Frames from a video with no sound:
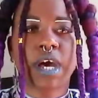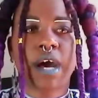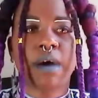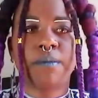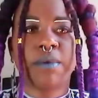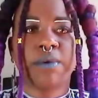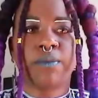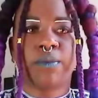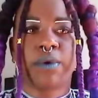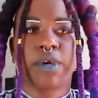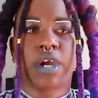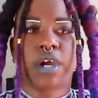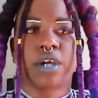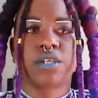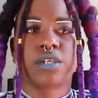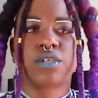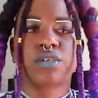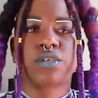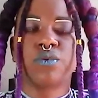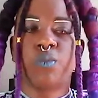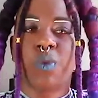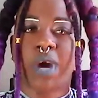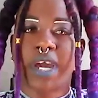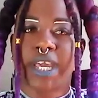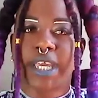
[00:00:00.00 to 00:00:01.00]
in regards
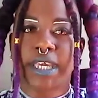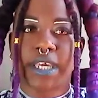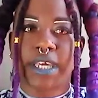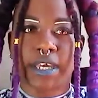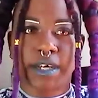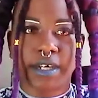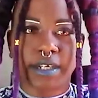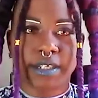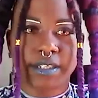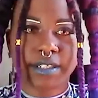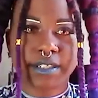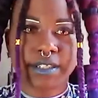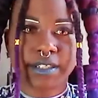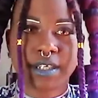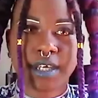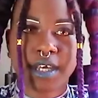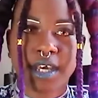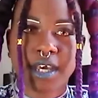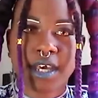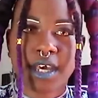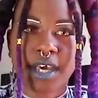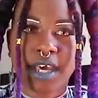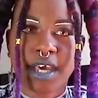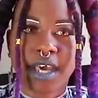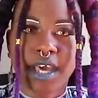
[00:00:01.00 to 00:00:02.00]
to white guilt.
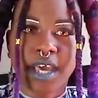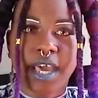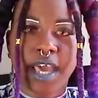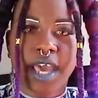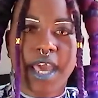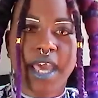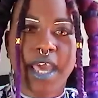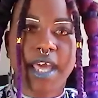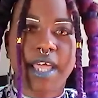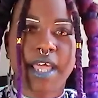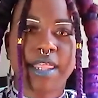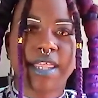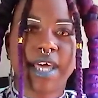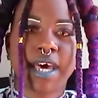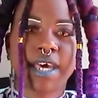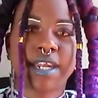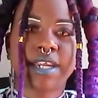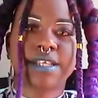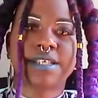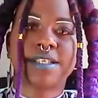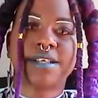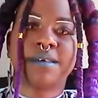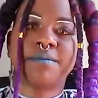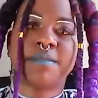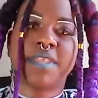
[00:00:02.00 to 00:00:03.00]
And that
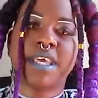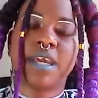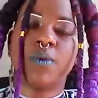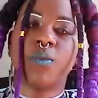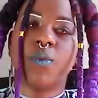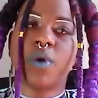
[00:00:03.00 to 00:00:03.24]
is something